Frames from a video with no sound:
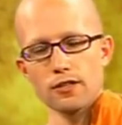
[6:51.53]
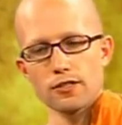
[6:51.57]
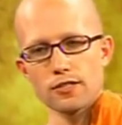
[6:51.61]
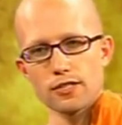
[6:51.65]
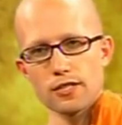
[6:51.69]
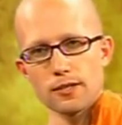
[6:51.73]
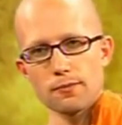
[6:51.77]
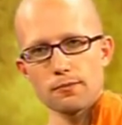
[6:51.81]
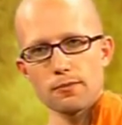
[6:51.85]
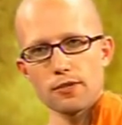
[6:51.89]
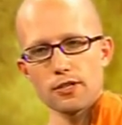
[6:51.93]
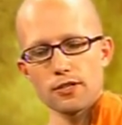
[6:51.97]

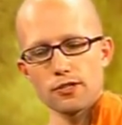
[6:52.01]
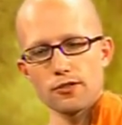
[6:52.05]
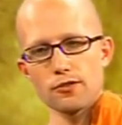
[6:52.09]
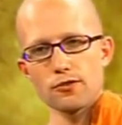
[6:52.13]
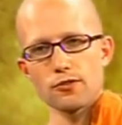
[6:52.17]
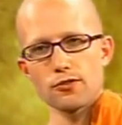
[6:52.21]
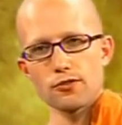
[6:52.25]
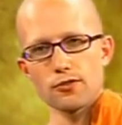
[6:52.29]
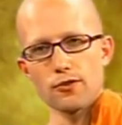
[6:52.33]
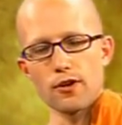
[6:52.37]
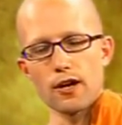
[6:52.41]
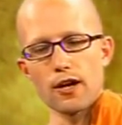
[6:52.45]
simply
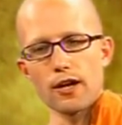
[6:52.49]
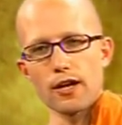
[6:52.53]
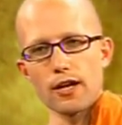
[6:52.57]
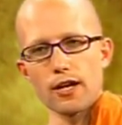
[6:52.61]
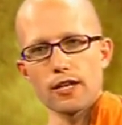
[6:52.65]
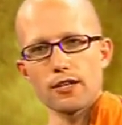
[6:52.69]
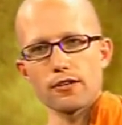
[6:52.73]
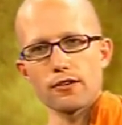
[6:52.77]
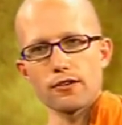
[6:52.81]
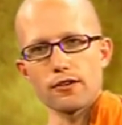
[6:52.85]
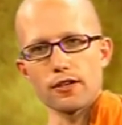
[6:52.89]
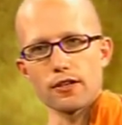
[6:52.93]
due to our
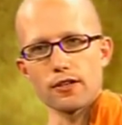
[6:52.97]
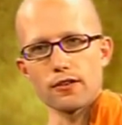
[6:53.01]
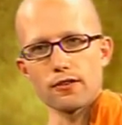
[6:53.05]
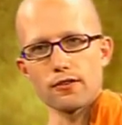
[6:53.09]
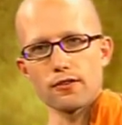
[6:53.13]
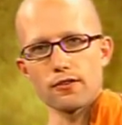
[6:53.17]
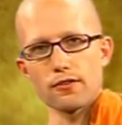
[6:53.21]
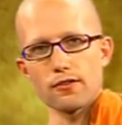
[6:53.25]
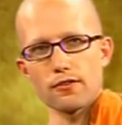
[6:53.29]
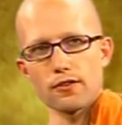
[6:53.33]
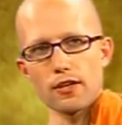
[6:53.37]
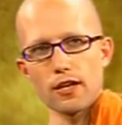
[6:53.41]

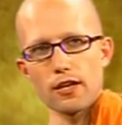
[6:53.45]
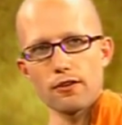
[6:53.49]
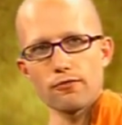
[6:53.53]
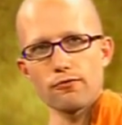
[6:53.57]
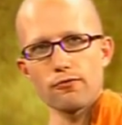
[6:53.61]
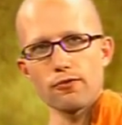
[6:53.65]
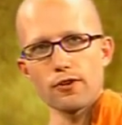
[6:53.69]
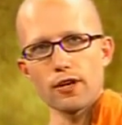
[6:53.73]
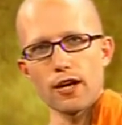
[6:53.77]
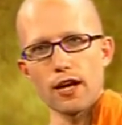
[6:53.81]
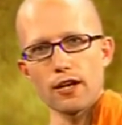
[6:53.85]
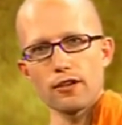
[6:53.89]
ignorance.
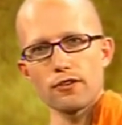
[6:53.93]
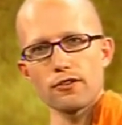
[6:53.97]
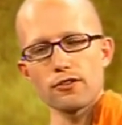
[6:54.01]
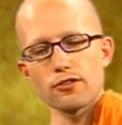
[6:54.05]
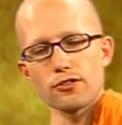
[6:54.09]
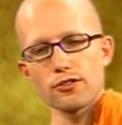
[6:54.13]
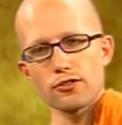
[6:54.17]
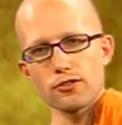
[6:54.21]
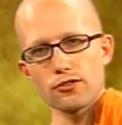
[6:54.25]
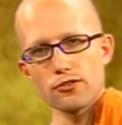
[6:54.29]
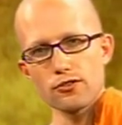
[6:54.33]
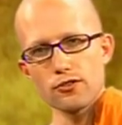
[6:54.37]
If we
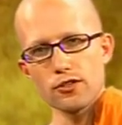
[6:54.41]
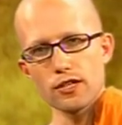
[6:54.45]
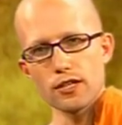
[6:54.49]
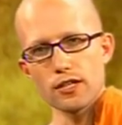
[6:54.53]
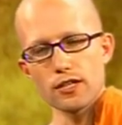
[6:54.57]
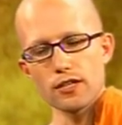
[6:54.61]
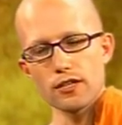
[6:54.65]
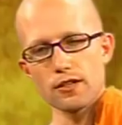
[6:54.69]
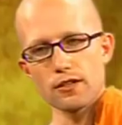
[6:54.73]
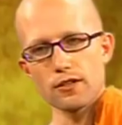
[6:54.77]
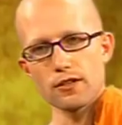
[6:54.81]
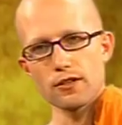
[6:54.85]

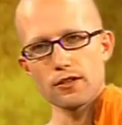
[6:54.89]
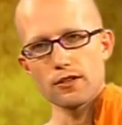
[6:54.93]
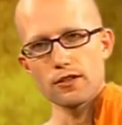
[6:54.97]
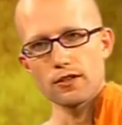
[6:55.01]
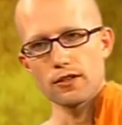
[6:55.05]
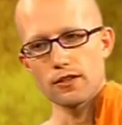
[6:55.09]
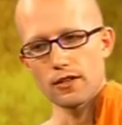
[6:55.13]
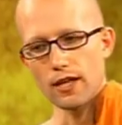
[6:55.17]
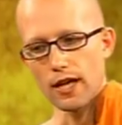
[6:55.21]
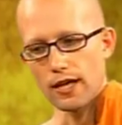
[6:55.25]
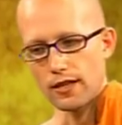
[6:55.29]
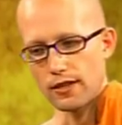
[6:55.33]
understood
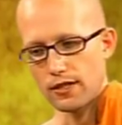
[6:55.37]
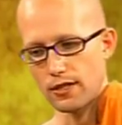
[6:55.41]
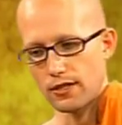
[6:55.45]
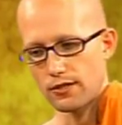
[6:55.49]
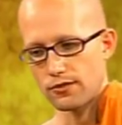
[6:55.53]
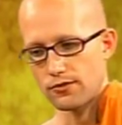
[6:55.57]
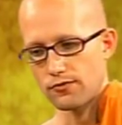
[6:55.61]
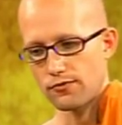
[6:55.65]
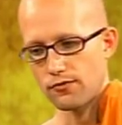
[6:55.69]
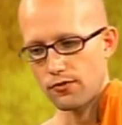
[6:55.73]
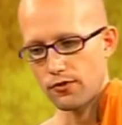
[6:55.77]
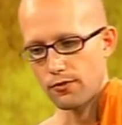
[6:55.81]
that
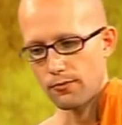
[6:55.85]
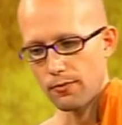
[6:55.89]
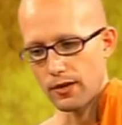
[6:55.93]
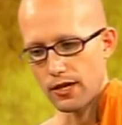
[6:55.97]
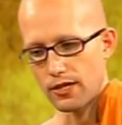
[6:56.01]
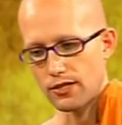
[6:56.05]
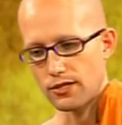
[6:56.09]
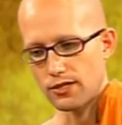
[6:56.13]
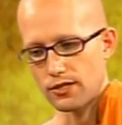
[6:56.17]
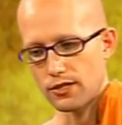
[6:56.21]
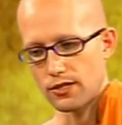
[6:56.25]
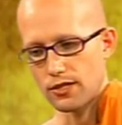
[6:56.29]
these
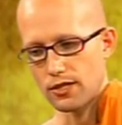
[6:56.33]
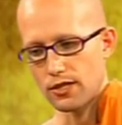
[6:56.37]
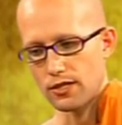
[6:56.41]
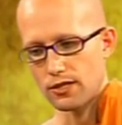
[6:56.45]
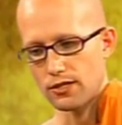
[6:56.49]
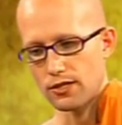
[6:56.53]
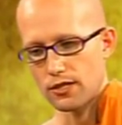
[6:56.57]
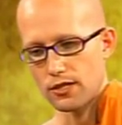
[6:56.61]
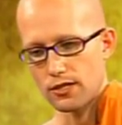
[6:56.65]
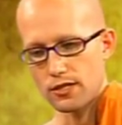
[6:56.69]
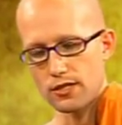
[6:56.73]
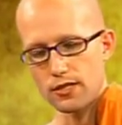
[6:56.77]
formations,
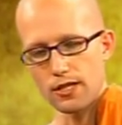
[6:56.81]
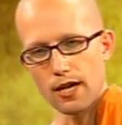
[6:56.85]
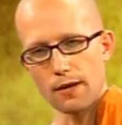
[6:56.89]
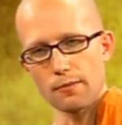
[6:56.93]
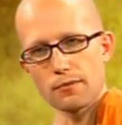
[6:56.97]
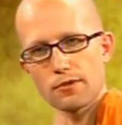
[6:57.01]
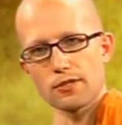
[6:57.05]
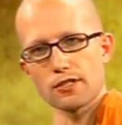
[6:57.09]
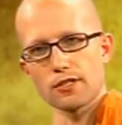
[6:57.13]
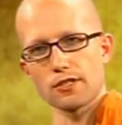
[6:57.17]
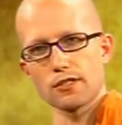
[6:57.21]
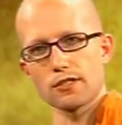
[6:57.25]
these
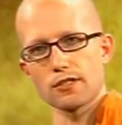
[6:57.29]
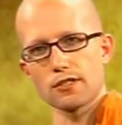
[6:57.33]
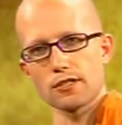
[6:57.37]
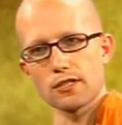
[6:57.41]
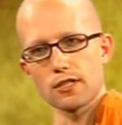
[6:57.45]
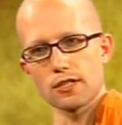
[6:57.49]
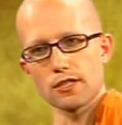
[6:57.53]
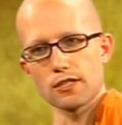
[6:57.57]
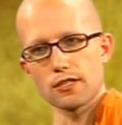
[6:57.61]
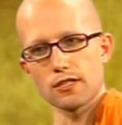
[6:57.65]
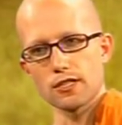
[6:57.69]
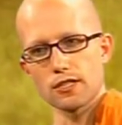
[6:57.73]
conceptions,
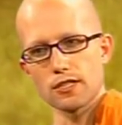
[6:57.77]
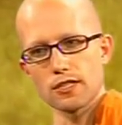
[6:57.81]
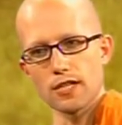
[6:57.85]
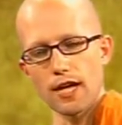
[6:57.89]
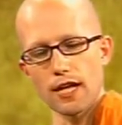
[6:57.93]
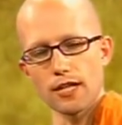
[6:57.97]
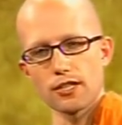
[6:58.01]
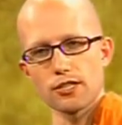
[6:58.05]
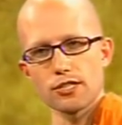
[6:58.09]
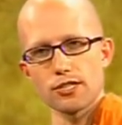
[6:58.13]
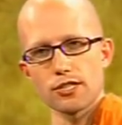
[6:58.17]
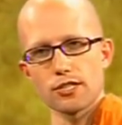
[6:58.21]
these
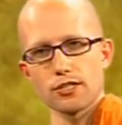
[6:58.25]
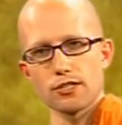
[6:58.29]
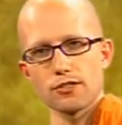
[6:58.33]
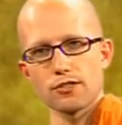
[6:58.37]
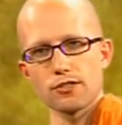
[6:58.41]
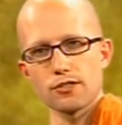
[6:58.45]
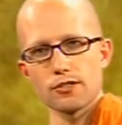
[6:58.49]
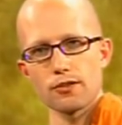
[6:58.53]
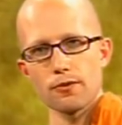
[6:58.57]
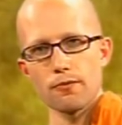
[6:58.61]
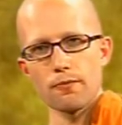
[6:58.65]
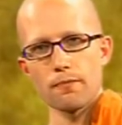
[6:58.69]

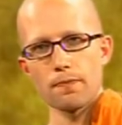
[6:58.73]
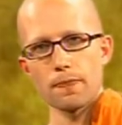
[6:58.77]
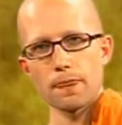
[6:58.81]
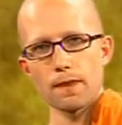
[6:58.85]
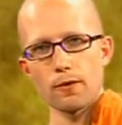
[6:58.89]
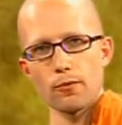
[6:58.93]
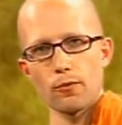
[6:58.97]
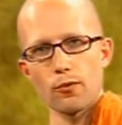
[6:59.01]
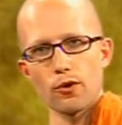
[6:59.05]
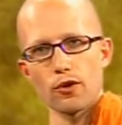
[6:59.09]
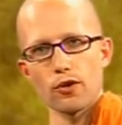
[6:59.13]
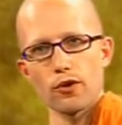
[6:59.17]
intentions
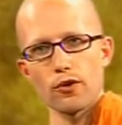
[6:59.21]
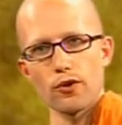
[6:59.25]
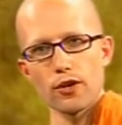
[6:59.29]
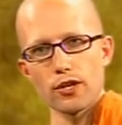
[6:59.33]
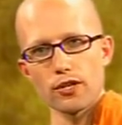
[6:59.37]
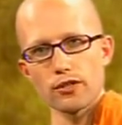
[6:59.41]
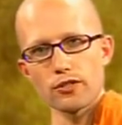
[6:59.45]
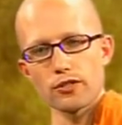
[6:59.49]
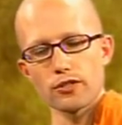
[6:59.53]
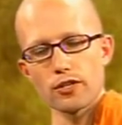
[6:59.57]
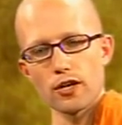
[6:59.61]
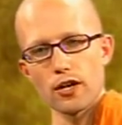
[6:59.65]
were
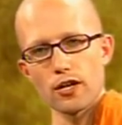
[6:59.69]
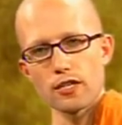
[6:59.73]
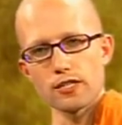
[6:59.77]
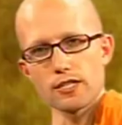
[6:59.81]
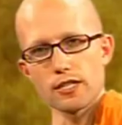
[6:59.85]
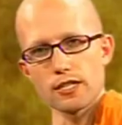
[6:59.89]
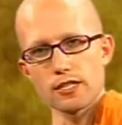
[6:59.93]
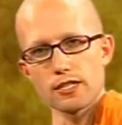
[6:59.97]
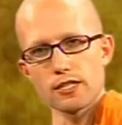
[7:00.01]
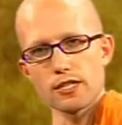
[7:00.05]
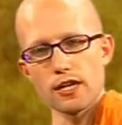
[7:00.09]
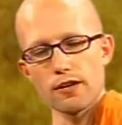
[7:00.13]
going to
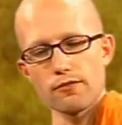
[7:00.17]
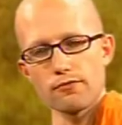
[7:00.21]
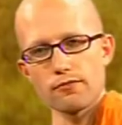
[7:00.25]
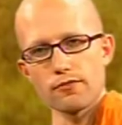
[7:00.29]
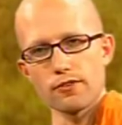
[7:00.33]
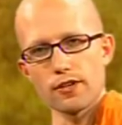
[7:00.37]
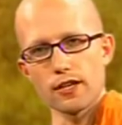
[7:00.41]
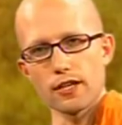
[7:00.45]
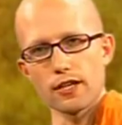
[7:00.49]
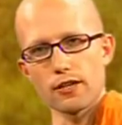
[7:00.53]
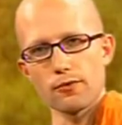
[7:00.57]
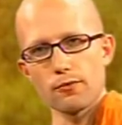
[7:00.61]
cause us
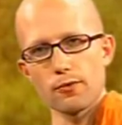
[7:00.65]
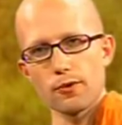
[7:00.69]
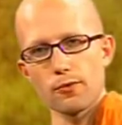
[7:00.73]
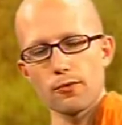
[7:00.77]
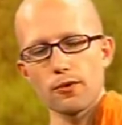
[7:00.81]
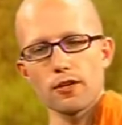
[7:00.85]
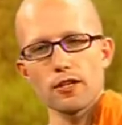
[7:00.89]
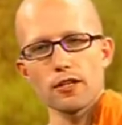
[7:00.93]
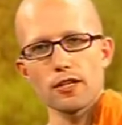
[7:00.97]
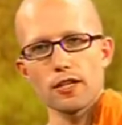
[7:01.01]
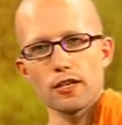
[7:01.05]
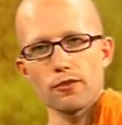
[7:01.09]
suffering, we
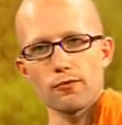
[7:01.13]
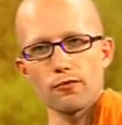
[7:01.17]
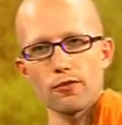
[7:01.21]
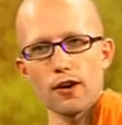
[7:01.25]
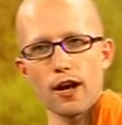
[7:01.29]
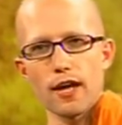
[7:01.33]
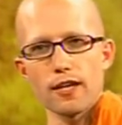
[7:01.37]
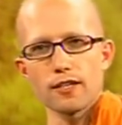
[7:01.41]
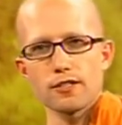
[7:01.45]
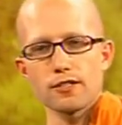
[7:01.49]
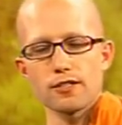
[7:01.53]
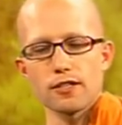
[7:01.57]
wouldn't give
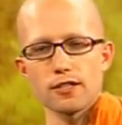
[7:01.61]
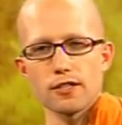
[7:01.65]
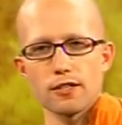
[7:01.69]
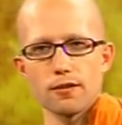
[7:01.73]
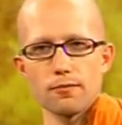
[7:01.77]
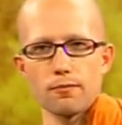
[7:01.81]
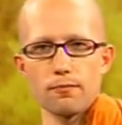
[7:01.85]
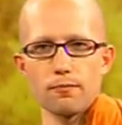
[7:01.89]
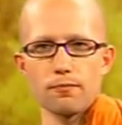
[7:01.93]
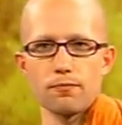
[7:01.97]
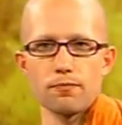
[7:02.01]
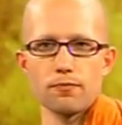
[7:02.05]
rise to
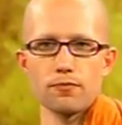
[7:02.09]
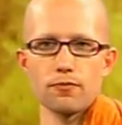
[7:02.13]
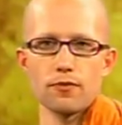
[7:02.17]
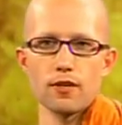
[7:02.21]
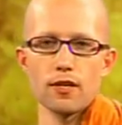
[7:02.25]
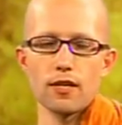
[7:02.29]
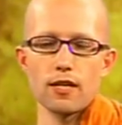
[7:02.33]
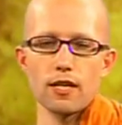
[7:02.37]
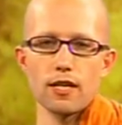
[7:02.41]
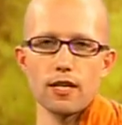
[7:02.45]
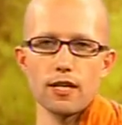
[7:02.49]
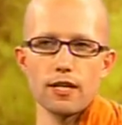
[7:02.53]
them.
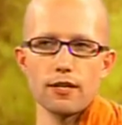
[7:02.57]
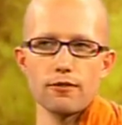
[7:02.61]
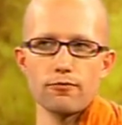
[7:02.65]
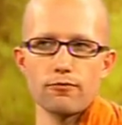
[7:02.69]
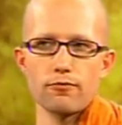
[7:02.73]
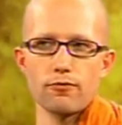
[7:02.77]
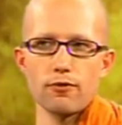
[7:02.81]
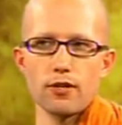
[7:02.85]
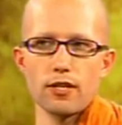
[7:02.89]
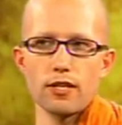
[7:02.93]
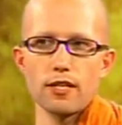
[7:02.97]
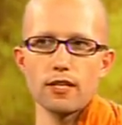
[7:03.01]

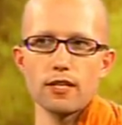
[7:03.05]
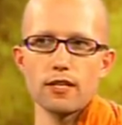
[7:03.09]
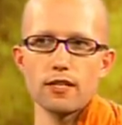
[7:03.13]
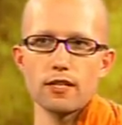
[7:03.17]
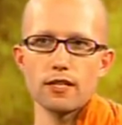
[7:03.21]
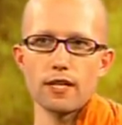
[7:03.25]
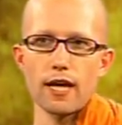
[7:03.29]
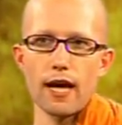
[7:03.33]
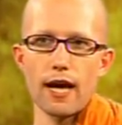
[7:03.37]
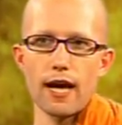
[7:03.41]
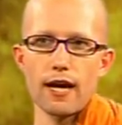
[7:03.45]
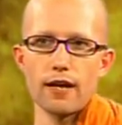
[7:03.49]
If we
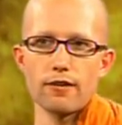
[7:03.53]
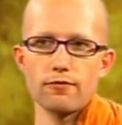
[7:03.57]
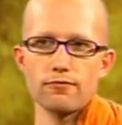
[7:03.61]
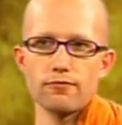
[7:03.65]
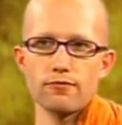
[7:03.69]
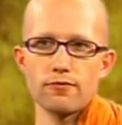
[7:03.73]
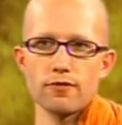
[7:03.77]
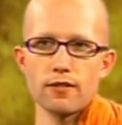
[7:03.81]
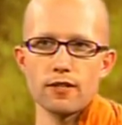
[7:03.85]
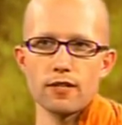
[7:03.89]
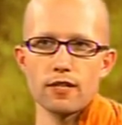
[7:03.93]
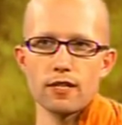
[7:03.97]
didn't have